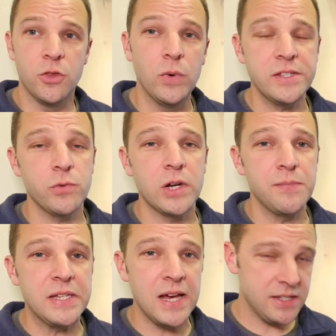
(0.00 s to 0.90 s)
The ones that we're going to
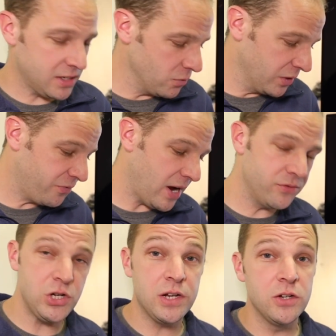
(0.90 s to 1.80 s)
be testing with
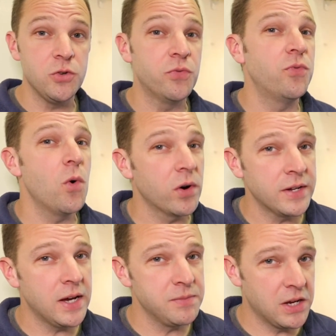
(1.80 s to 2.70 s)
5G can do
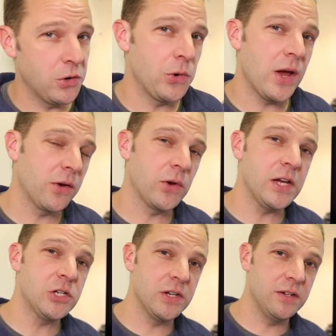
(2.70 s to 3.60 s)
4x carrier
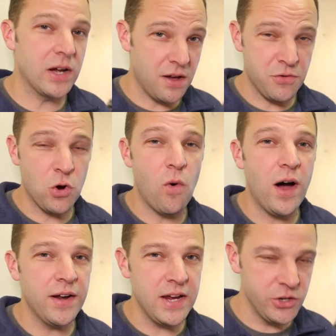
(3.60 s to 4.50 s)
aggregation, and we're going to have a
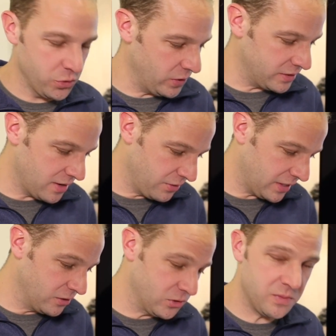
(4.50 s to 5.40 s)
quad angel wings and
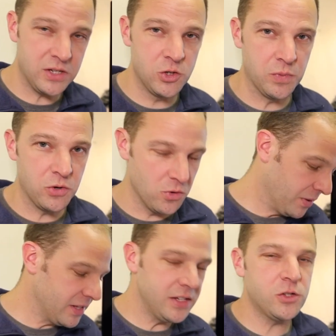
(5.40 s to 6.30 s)
everything. Those will be super cool.
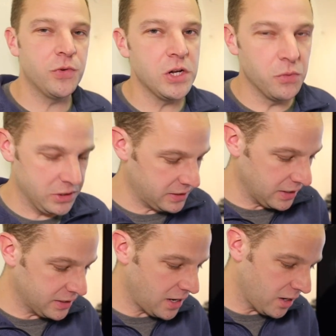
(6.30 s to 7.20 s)
But in this video, we're just
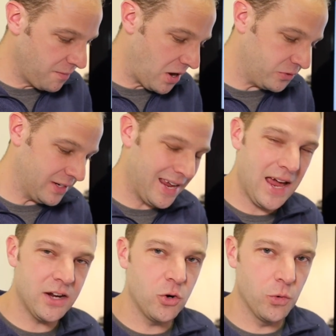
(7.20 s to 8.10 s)
going to talk about the
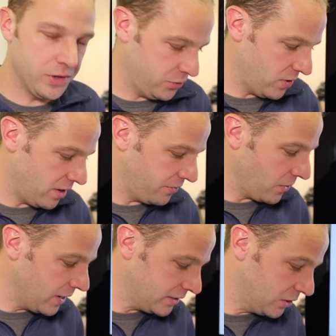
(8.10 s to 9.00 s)
category 12, all right?